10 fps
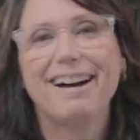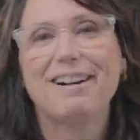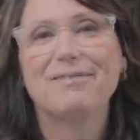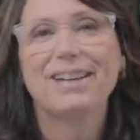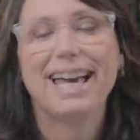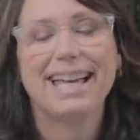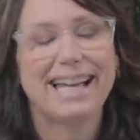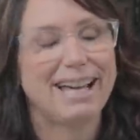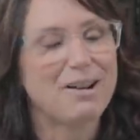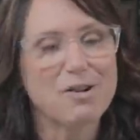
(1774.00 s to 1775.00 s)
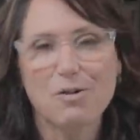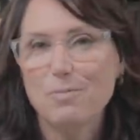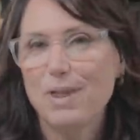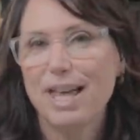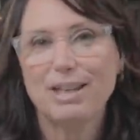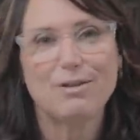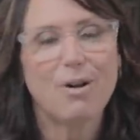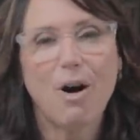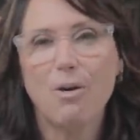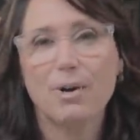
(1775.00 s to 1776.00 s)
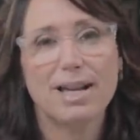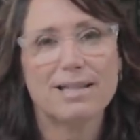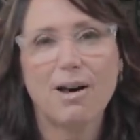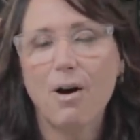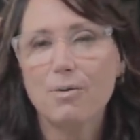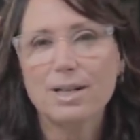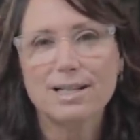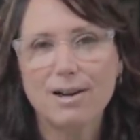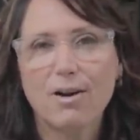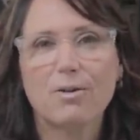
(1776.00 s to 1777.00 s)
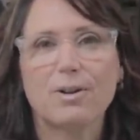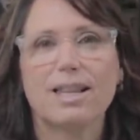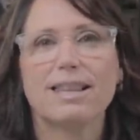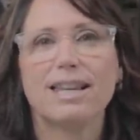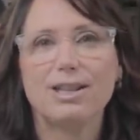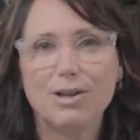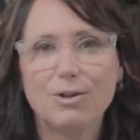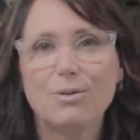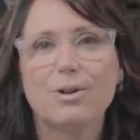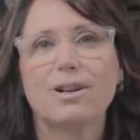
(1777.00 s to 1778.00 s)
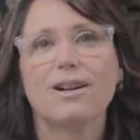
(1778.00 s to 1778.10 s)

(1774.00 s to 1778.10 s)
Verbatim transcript: And I hope that you always know that you